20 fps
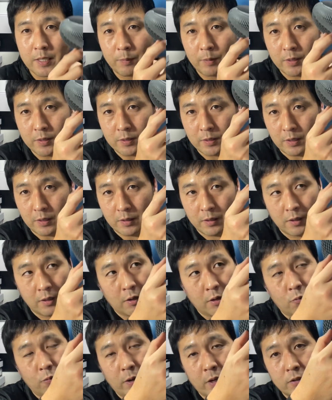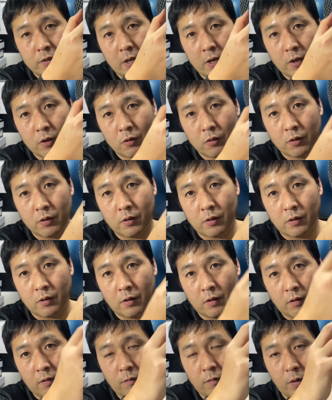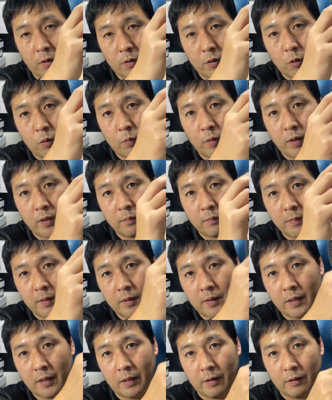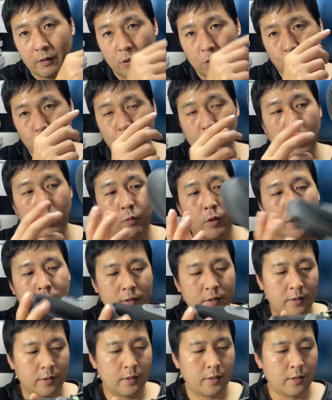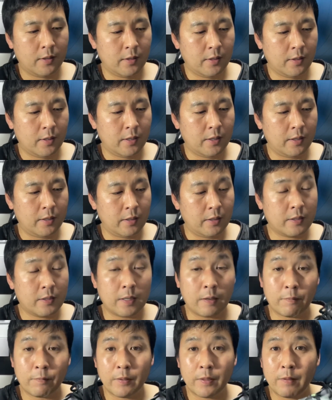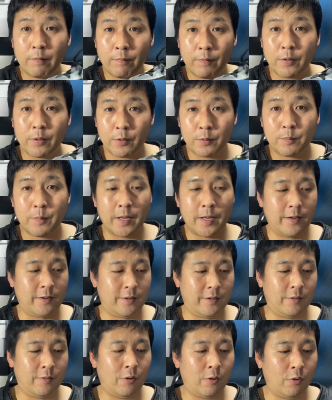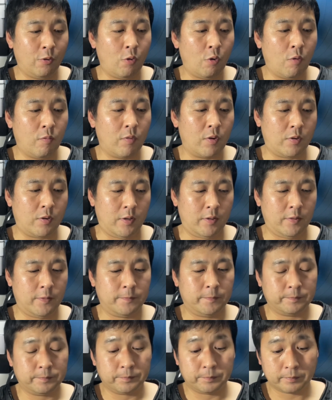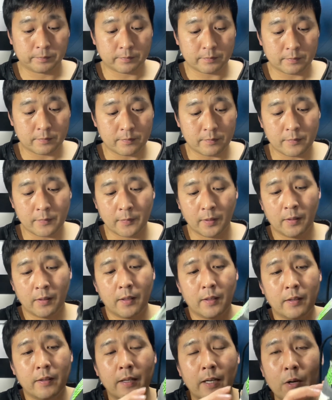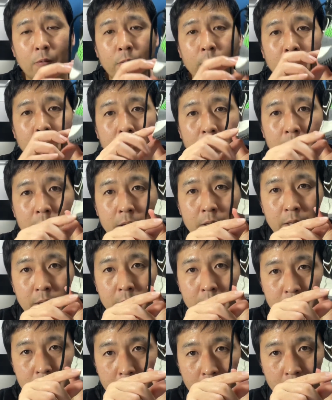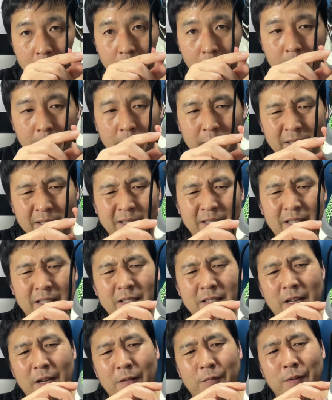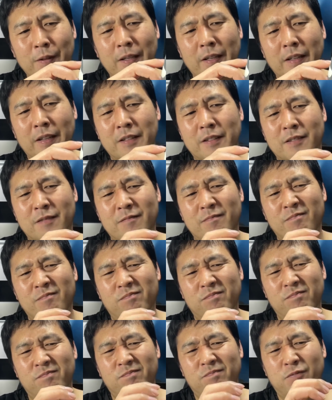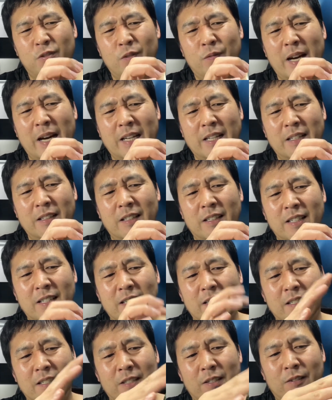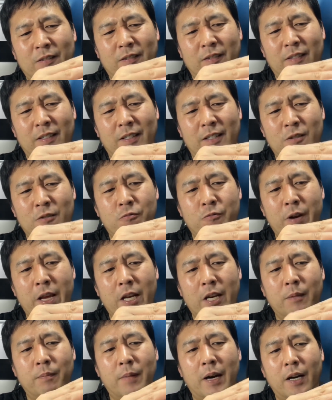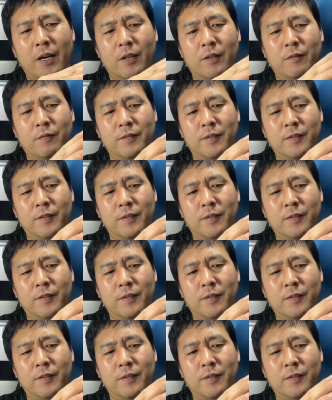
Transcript: it's a rectangular vertical one, not a square one. It definitely feels better overall. The outrigger is there, but it does not feel like it's providing, a great amount of